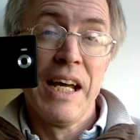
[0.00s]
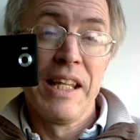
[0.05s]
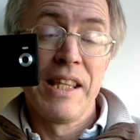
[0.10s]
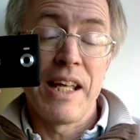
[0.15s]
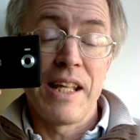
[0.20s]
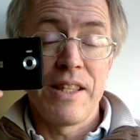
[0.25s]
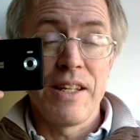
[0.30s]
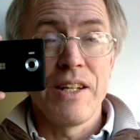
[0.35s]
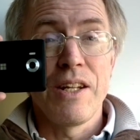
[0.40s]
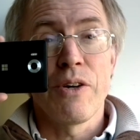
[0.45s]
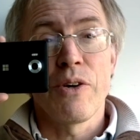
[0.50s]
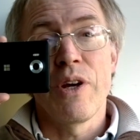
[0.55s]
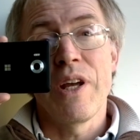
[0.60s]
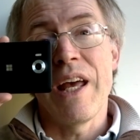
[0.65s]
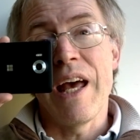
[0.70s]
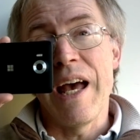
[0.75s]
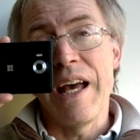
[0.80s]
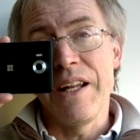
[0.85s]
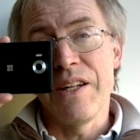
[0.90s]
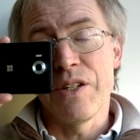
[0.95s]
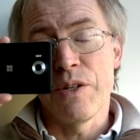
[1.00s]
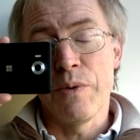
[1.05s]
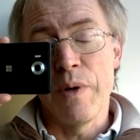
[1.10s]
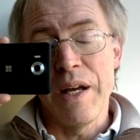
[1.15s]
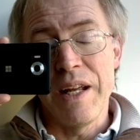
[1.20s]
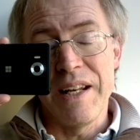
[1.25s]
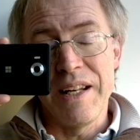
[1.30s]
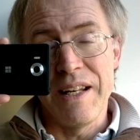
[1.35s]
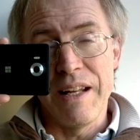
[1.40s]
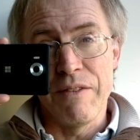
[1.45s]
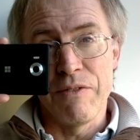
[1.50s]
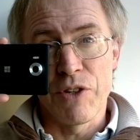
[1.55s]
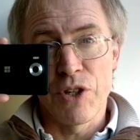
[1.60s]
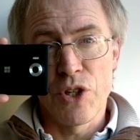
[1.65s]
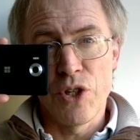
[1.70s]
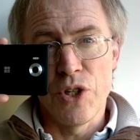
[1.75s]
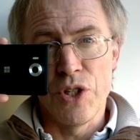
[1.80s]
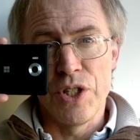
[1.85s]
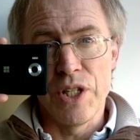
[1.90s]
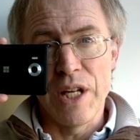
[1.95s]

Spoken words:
that the Nokia 808 never could,